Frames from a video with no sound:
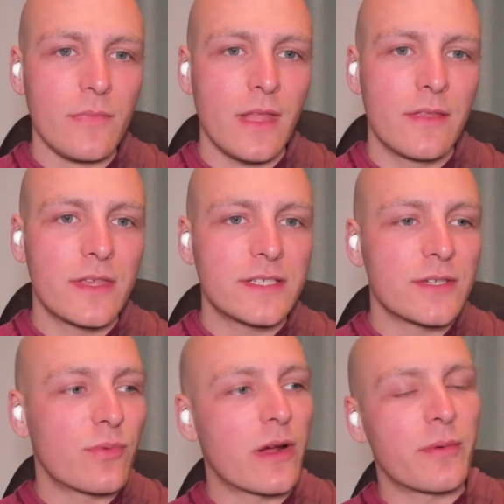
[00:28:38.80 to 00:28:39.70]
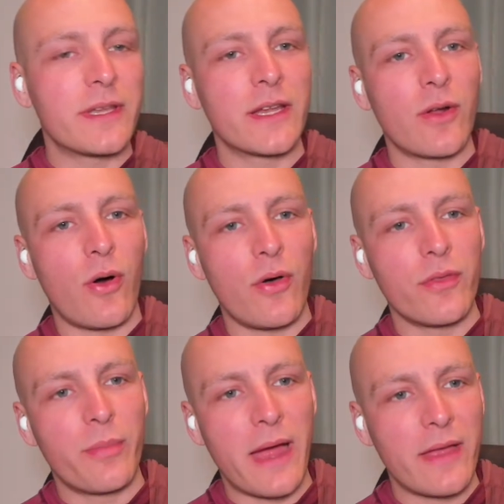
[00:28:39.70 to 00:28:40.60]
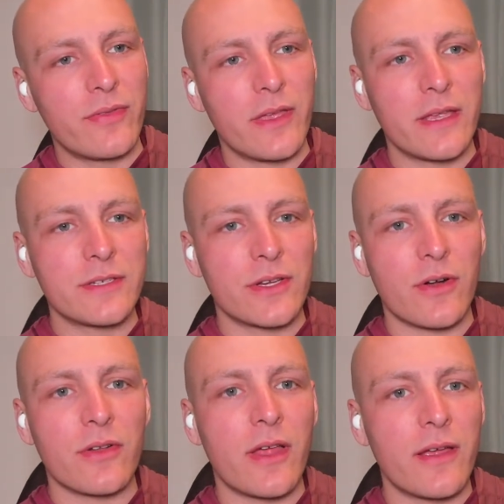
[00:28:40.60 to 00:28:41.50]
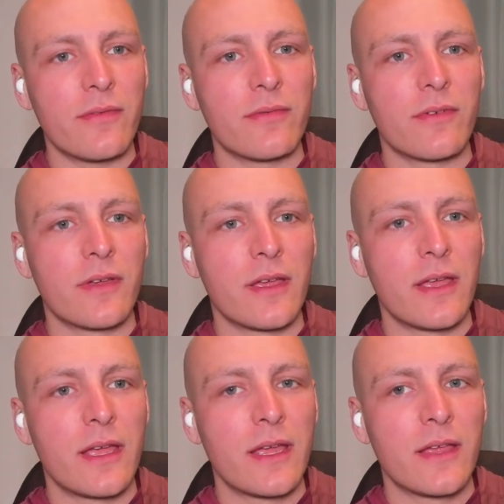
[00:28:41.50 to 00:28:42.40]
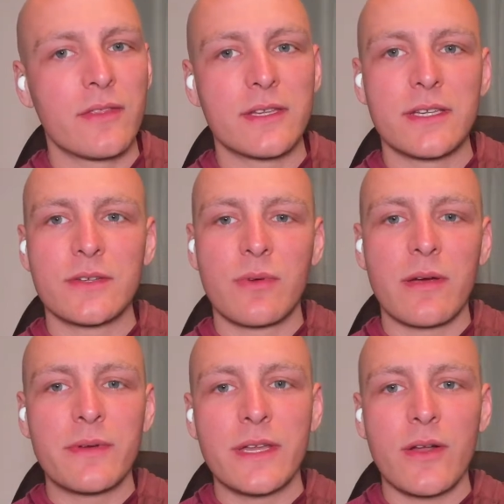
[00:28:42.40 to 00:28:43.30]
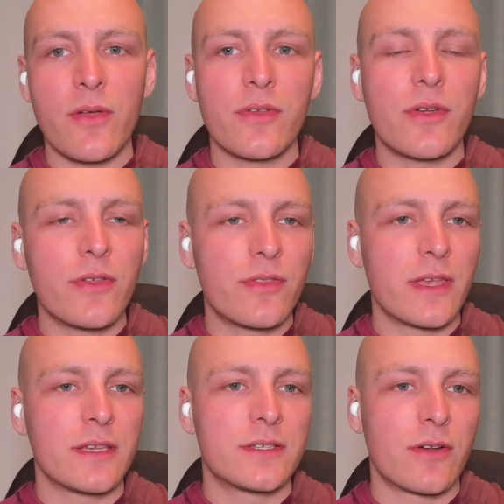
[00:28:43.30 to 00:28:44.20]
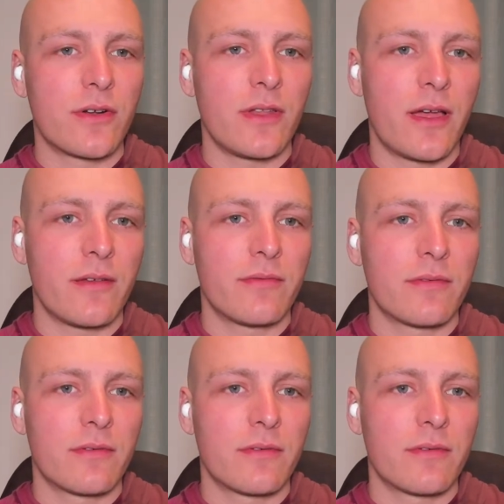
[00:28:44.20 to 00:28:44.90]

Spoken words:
This is where we did all the bad things in our life. This is where we did all the good things in our life.